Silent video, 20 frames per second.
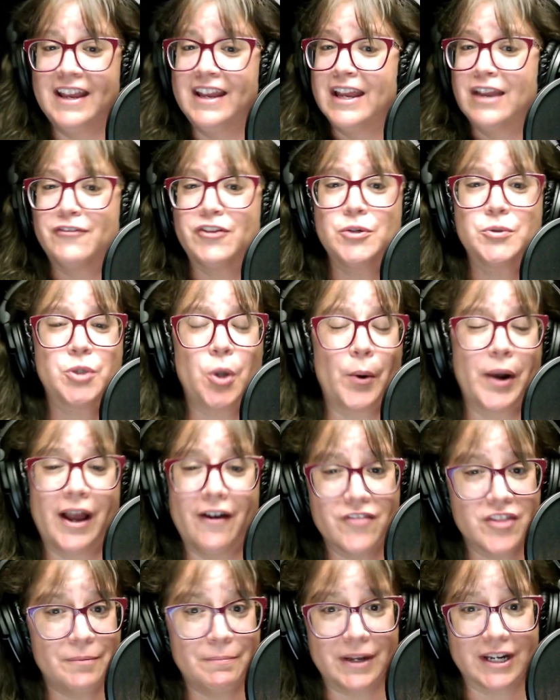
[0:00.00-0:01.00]
If you don't have
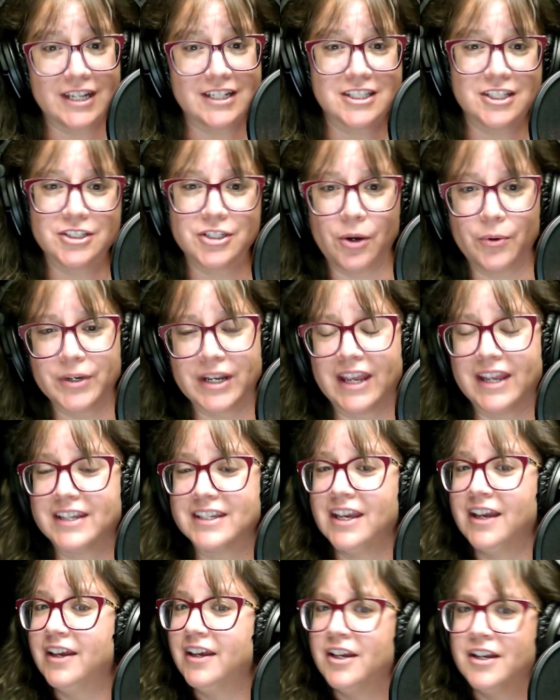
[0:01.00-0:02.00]
the money to donate,
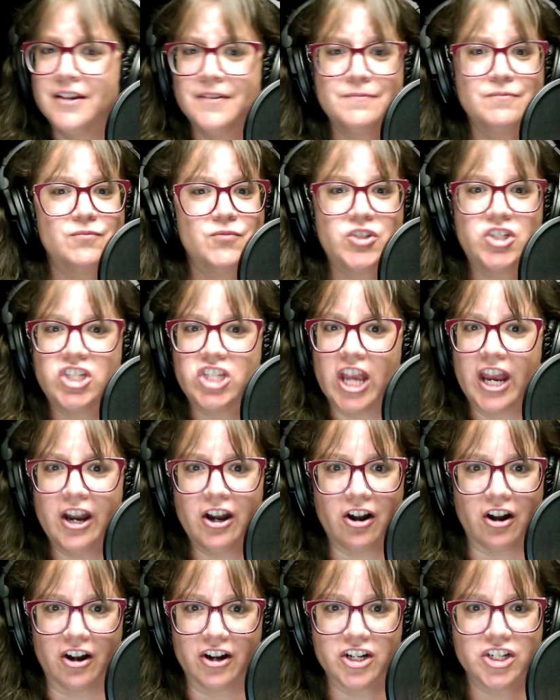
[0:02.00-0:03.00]

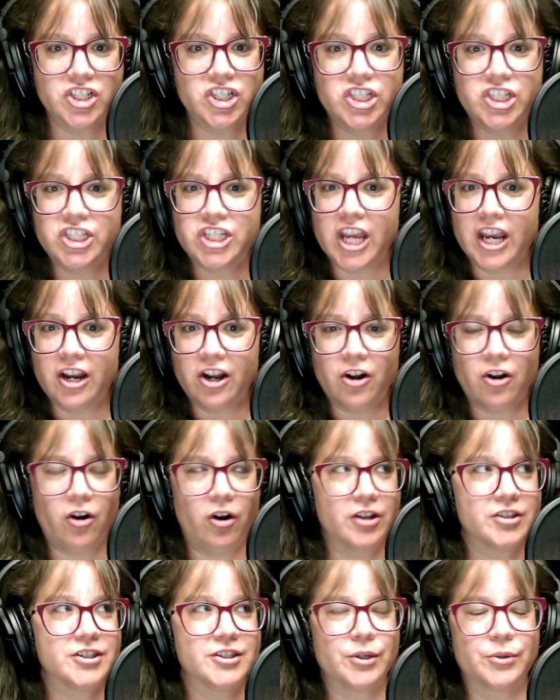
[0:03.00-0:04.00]
share share
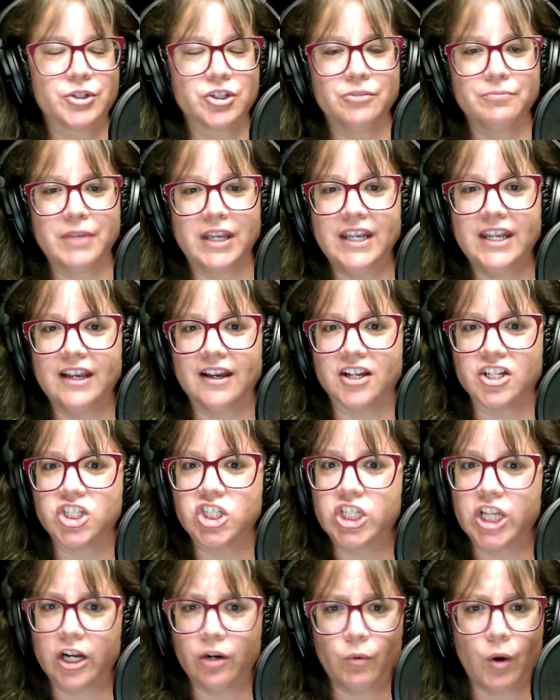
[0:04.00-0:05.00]
on social media
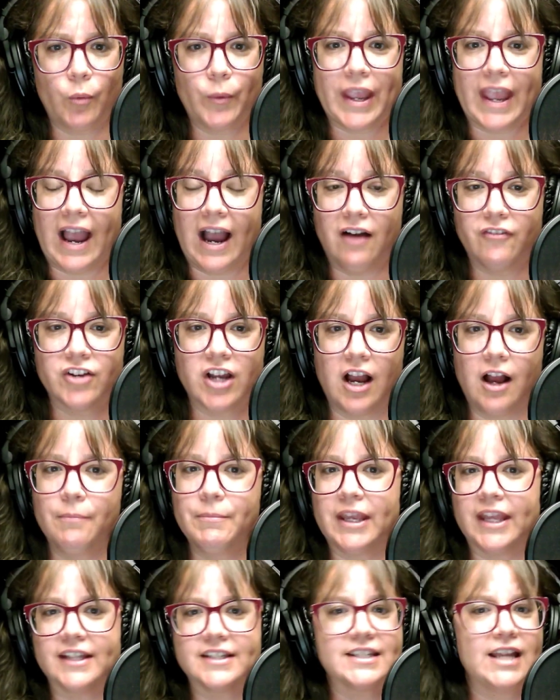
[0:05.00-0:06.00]
share what we have
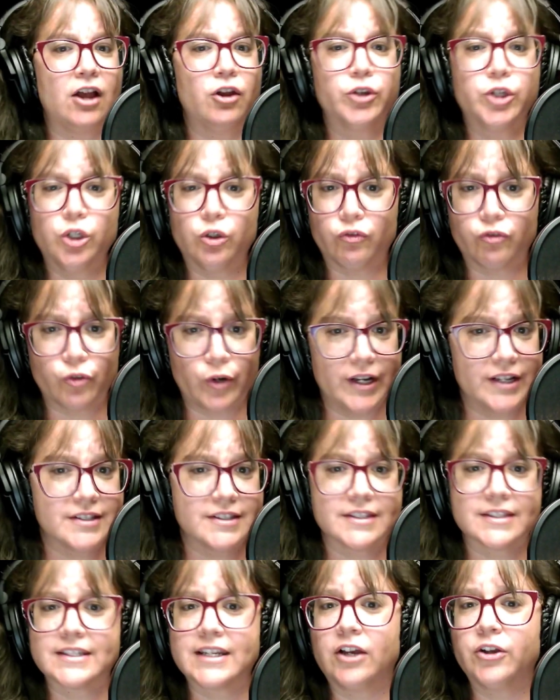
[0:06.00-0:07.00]
coming tell your
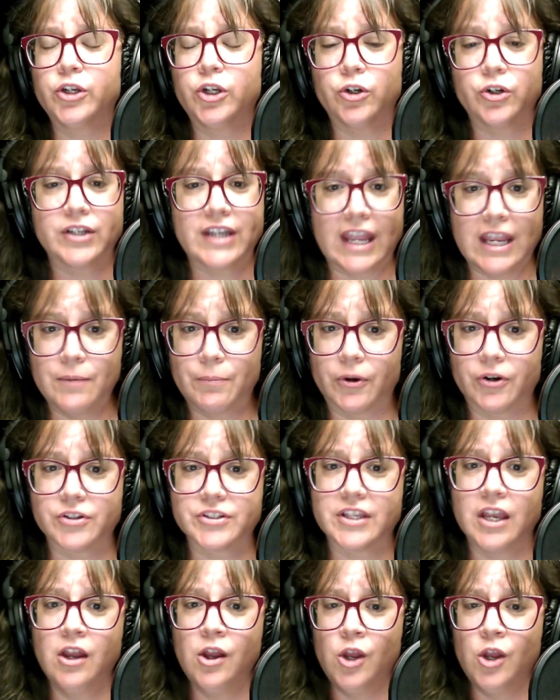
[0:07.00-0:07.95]
friends tell your neighbors